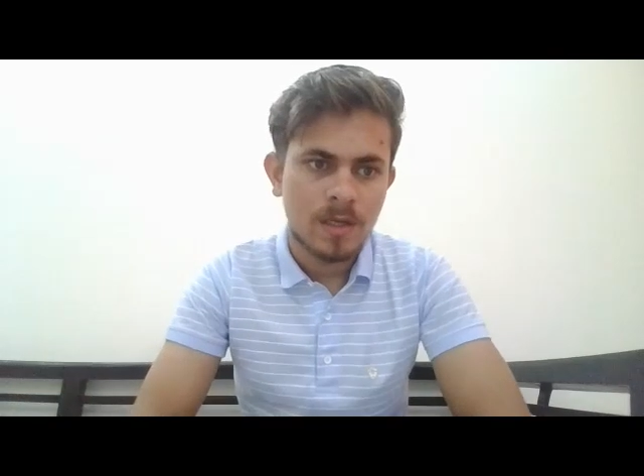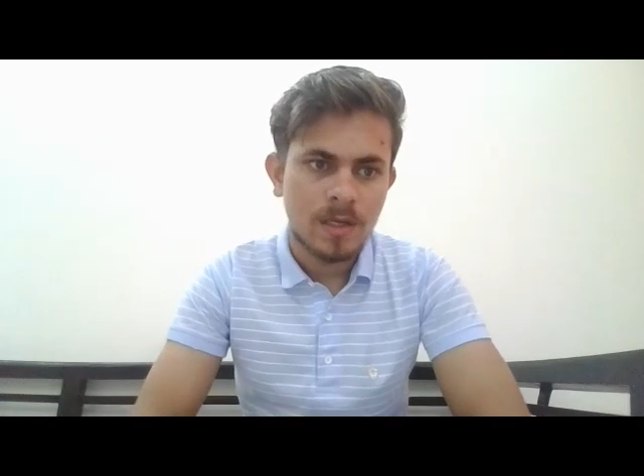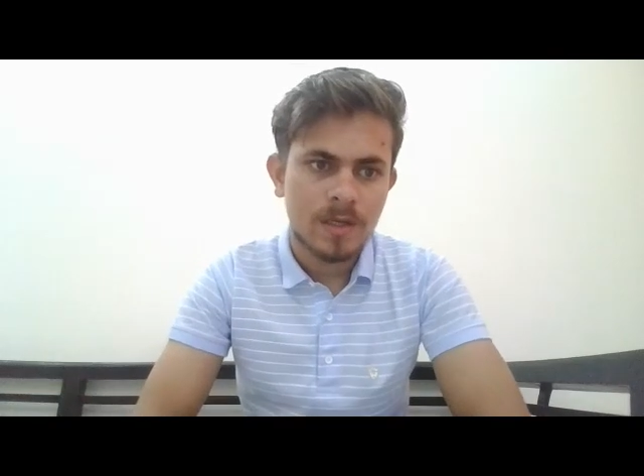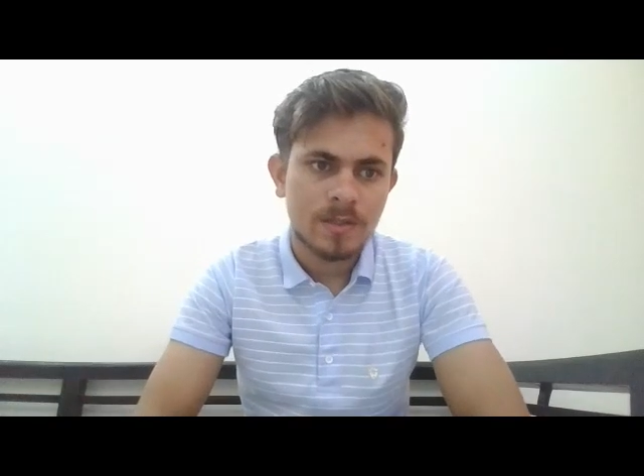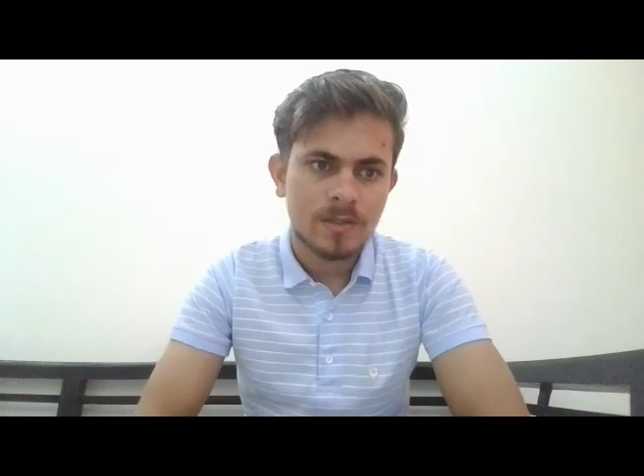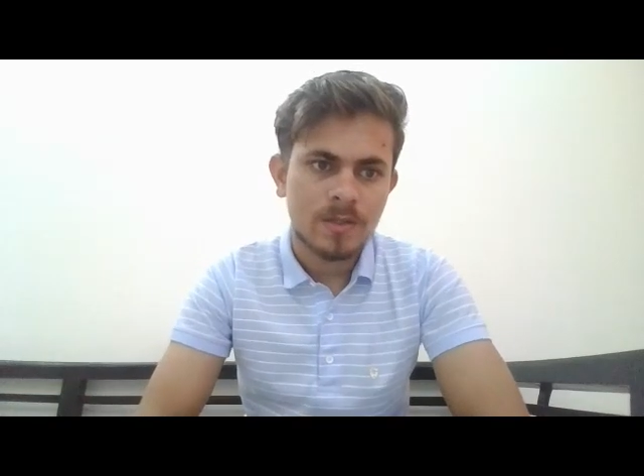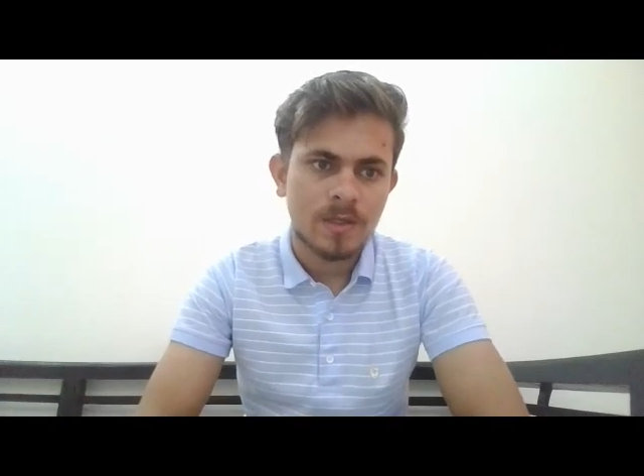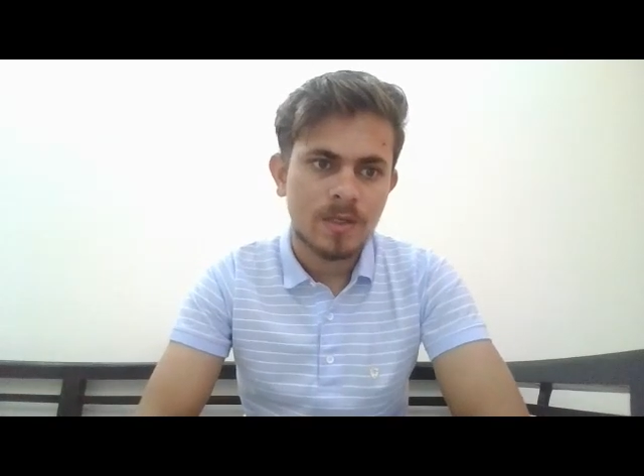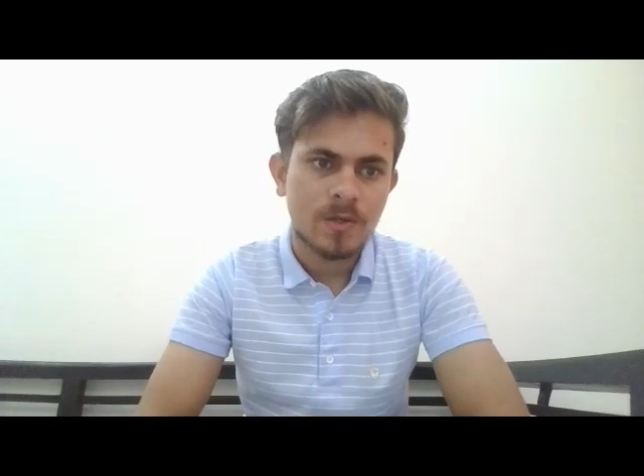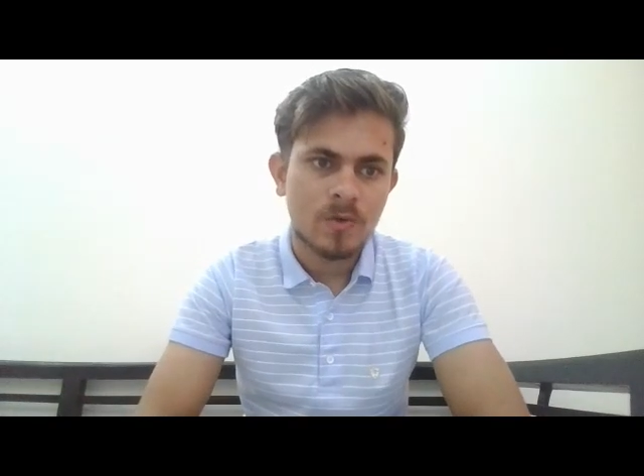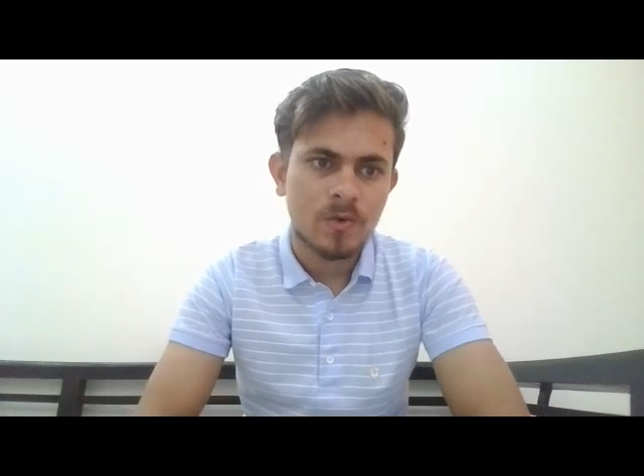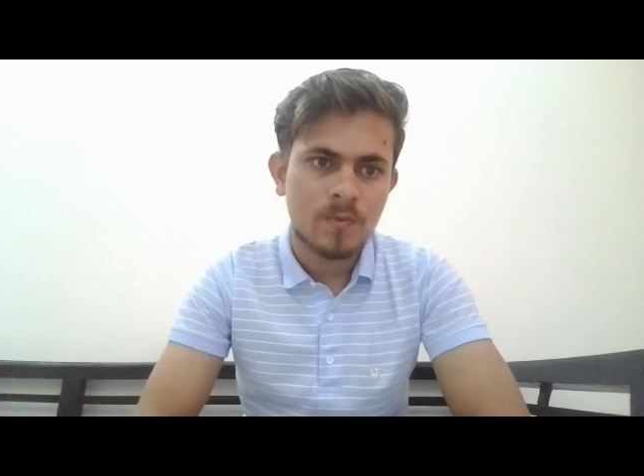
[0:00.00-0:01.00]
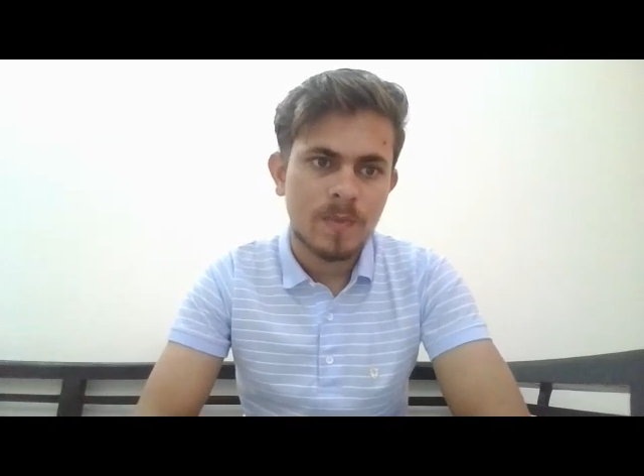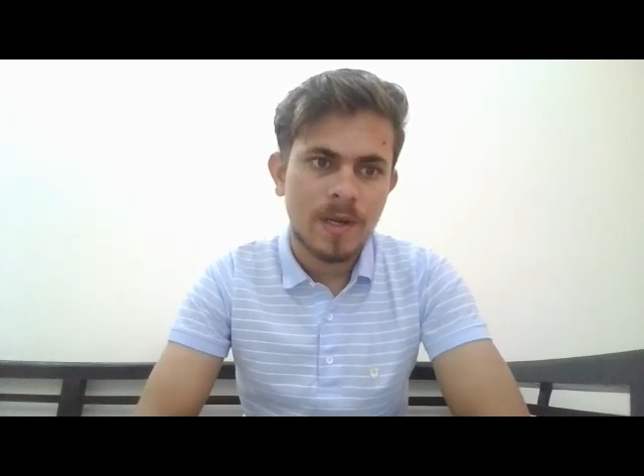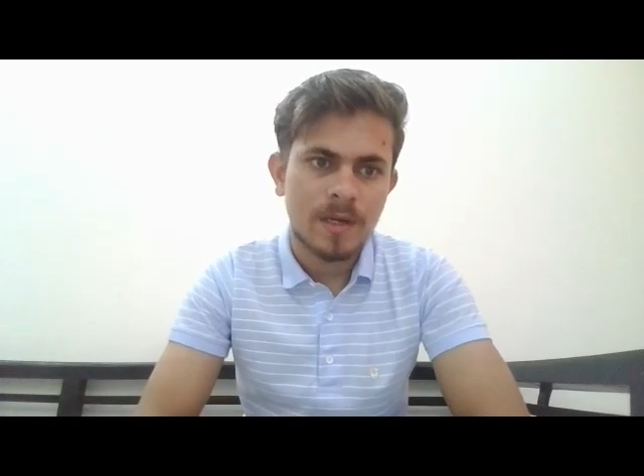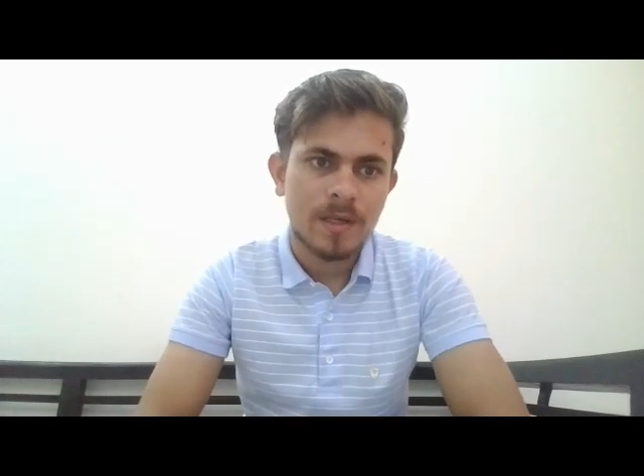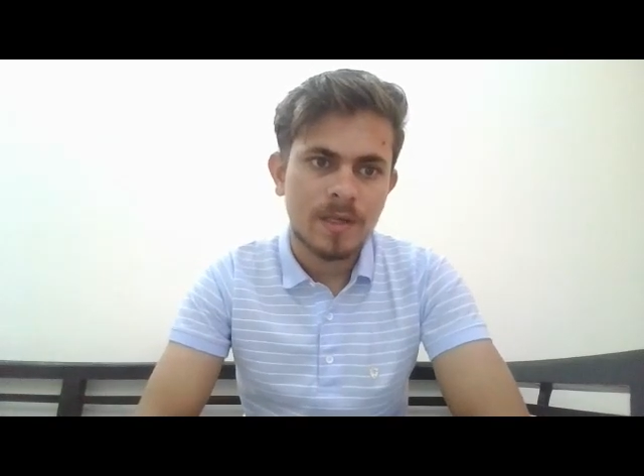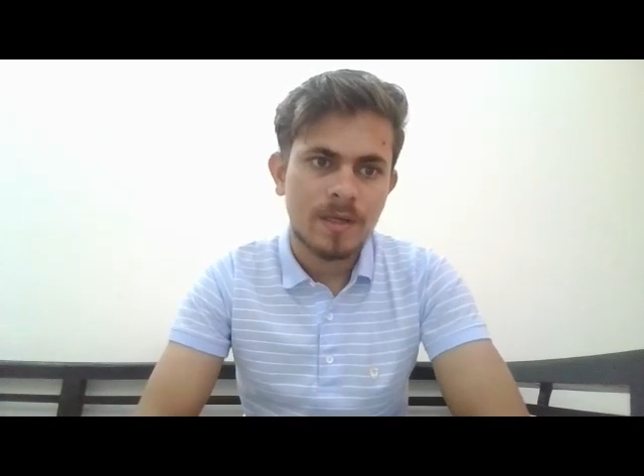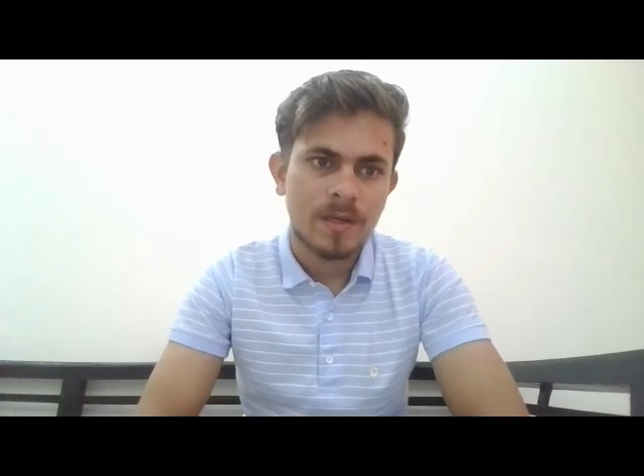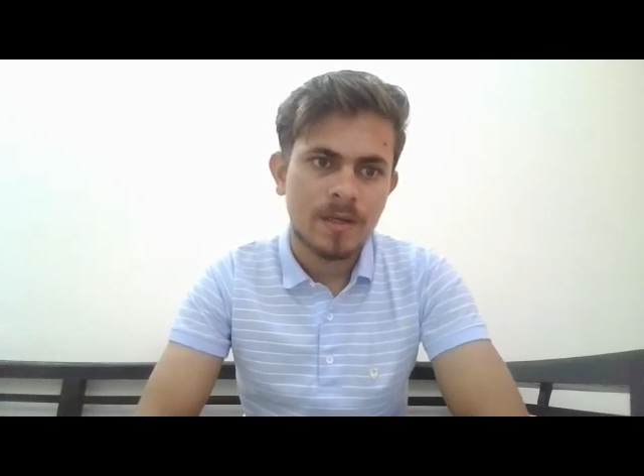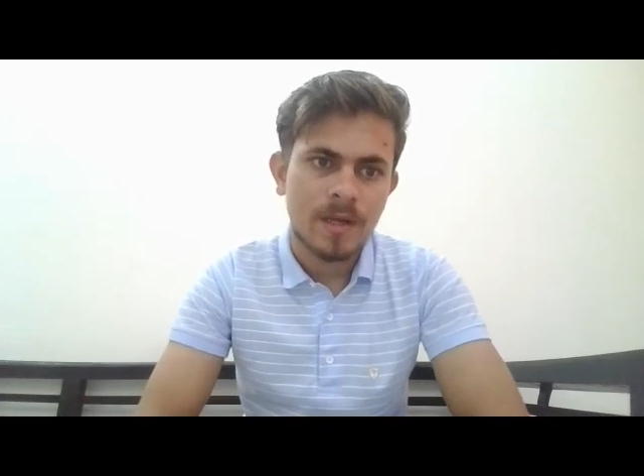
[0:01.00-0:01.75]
In a study group, Betty